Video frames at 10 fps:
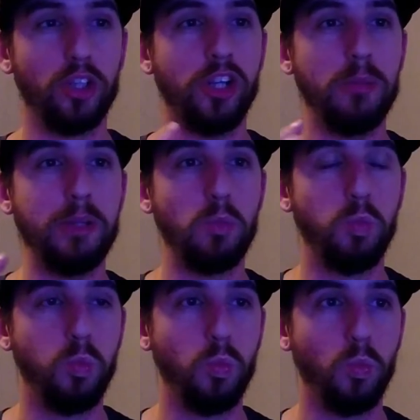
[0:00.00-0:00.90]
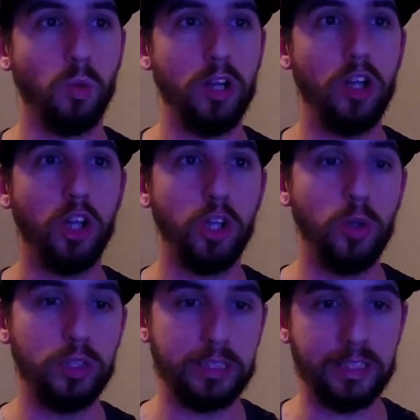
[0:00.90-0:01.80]
going to be real
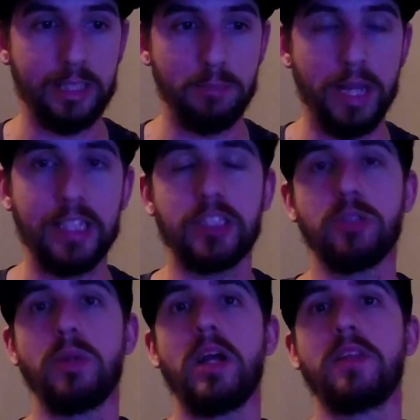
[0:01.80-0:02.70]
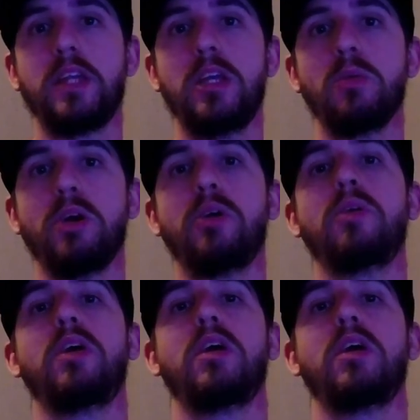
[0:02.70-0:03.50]
loosely based around the Hero.